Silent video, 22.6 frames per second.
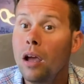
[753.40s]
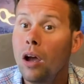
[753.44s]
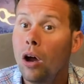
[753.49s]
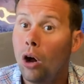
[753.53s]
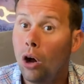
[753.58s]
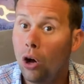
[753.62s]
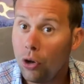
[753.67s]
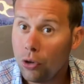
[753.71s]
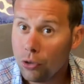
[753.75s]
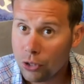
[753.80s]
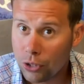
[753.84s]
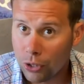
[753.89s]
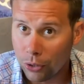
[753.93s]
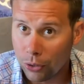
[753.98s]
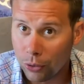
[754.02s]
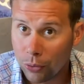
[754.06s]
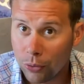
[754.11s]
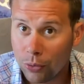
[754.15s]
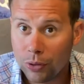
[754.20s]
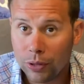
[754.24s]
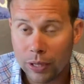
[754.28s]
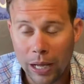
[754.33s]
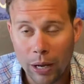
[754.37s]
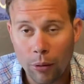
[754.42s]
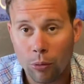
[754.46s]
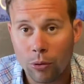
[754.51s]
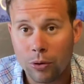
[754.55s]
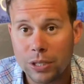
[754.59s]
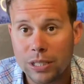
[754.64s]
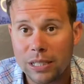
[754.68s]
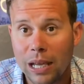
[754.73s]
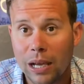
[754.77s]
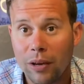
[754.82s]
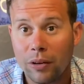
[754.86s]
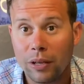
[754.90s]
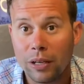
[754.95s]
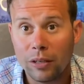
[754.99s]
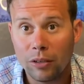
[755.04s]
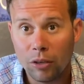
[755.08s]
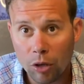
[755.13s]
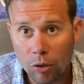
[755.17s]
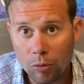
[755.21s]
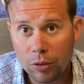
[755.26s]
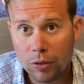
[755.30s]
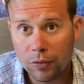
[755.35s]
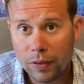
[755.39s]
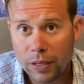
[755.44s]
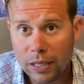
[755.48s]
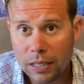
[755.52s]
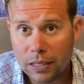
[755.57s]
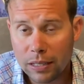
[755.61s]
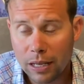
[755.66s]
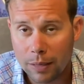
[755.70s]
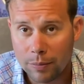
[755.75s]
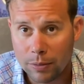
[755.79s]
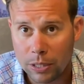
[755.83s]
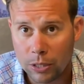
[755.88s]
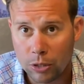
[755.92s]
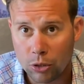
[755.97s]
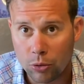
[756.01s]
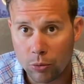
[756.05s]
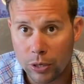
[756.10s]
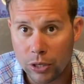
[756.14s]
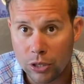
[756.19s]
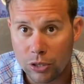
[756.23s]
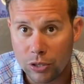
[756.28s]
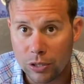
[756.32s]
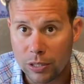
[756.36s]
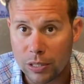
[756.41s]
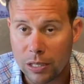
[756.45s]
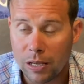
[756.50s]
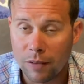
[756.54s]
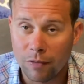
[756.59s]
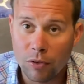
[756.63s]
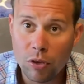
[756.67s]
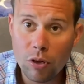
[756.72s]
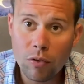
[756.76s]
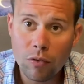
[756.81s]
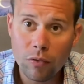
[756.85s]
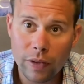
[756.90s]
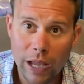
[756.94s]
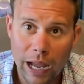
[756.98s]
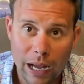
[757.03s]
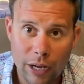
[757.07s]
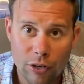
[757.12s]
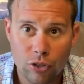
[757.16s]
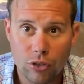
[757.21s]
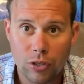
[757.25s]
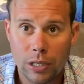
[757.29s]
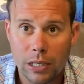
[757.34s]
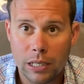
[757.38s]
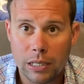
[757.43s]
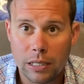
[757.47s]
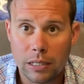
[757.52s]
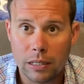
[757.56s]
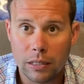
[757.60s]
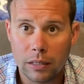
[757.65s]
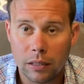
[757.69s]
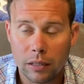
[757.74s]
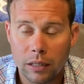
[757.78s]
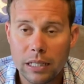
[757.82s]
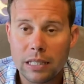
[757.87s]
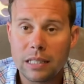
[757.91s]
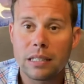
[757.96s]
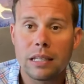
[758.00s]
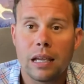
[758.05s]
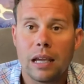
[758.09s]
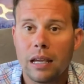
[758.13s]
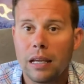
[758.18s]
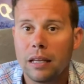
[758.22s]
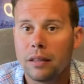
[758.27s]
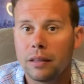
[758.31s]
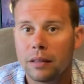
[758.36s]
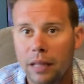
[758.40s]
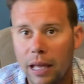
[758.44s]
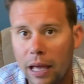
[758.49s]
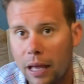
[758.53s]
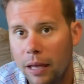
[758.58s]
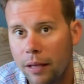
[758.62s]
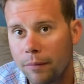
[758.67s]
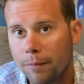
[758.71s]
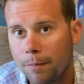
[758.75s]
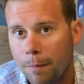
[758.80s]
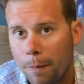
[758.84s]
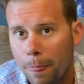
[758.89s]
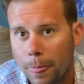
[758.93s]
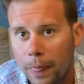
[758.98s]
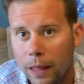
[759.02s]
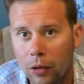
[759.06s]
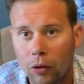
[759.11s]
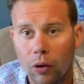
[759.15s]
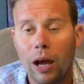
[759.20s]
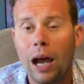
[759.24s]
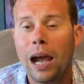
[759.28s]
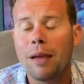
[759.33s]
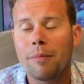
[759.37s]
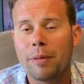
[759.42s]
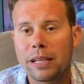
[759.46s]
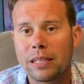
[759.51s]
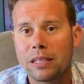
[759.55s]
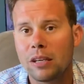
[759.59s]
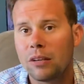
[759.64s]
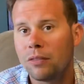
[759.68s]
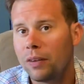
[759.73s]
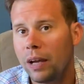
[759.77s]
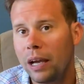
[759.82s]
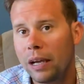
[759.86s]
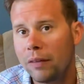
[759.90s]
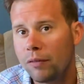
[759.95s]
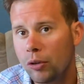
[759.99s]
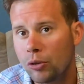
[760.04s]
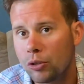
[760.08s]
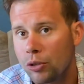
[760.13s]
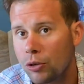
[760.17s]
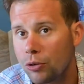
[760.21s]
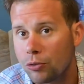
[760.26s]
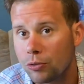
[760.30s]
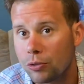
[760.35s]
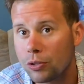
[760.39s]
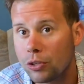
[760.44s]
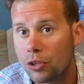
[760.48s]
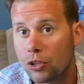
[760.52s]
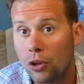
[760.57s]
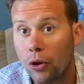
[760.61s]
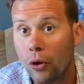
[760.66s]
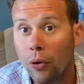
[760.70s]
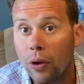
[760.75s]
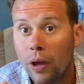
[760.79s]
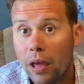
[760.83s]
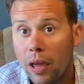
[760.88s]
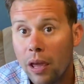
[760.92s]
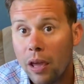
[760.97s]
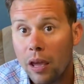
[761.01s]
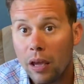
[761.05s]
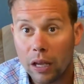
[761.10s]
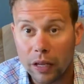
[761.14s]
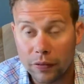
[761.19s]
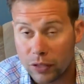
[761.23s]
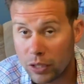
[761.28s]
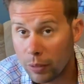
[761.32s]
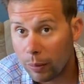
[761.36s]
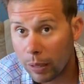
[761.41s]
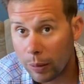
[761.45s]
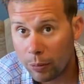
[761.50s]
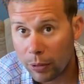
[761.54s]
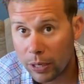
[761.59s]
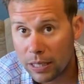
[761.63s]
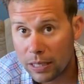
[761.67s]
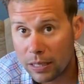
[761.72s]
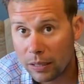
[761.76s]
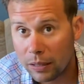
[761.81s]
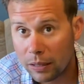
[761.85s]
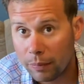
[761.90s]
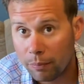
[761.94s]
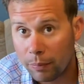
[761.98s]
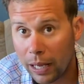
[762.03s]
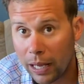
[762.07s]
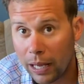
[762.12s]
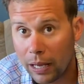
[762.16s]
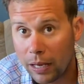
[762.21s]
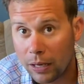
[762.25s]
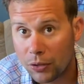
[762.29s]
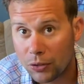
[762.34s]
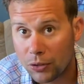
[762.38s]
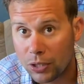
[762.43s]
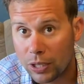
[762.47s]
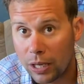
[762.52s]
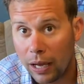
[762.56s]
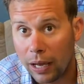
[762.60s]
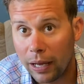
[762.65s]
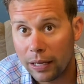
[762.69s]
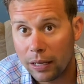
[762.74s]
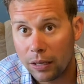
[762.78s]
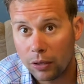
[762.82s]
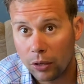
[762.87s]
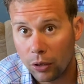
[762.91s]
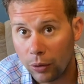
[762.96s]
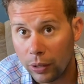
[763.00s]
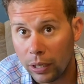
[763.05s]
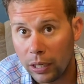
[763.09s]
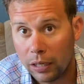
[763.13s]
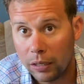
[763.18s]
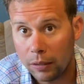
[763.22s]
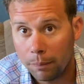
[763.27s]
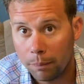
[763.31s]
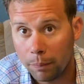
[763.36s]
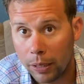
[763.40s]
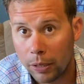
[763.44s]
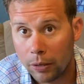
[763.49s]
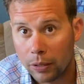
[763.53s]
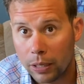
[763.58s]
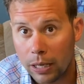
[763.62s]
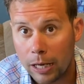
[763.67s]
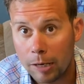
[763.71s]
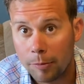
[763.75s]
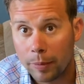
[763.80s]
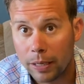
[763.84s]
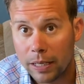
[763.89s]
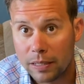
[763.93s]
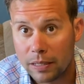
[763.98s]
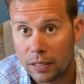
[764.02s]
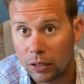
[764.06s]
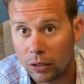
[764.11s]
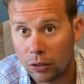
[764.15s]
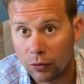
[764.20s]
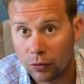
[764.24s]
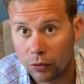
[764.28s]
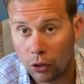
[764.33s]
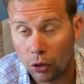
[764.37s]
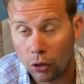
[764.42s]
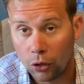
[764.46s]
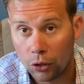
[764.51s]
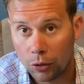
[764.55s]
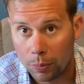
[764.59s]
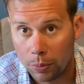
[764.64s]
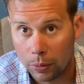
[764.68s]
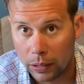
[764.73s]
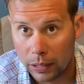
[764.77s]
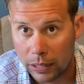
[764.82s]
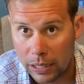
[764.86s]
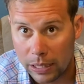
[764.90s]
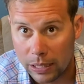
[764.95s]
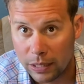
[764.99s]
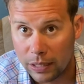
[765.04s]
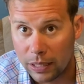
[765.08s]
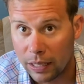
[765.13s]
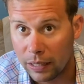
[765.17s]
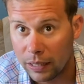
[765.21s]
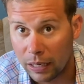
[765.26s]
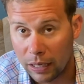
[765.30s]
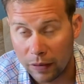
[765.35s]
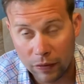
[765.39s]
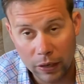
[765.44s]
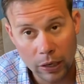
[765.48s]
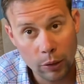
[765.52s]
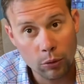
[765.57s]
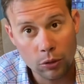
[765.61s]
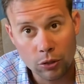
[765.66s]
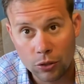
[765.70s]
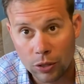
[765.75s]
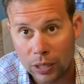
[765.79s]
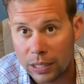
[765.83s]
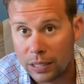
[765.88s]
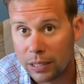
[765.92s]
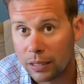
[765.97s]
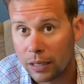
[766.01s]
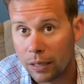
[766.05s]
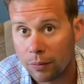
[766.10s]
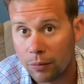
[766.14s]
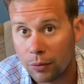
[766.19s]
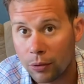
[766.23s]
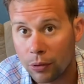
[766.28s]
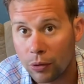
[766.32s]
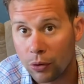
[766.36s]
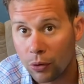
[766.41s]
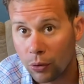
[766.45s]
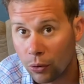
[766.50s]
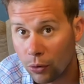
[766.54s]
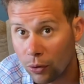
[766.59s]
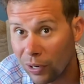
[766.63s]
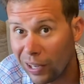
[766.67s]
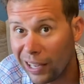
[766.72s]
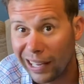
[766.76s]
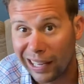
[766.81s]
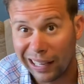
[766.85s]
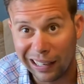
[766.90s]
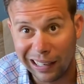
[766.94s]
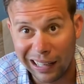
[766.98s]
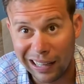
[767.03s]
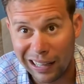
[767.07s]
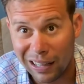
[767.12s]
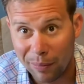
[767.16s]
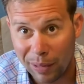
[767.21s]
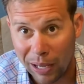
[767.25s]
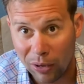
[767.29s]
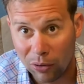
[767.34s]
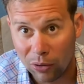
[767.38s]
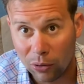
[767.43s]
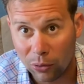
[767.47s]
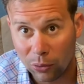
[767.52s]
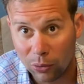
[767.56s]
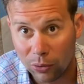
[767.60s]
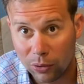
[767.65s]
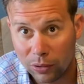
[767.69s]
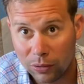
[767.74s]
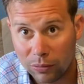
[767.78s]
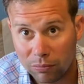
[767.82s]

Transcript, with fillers: Also, that works out in home defense type situations. If you've actually, let's say that, you know, I myself, I have no children. So if somebody breaks in my house, I can go ahead and barricade myself, call the police, and then if anyone tries to come through the door, I can lay them out cold.